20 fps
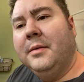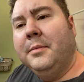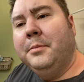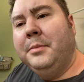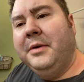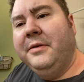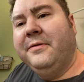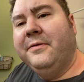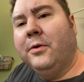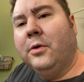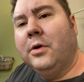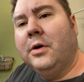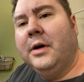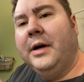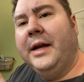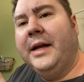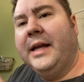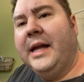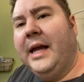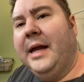before
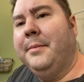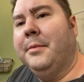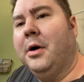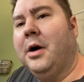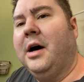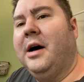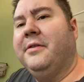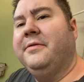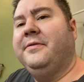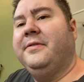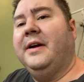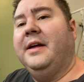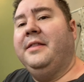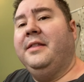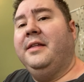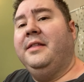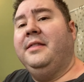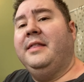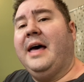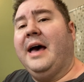it came off, and
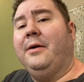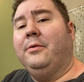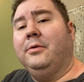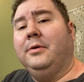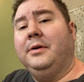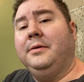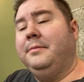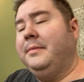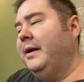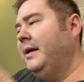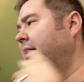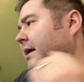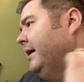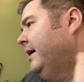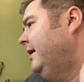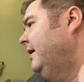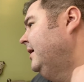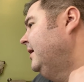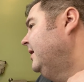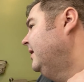then that would make it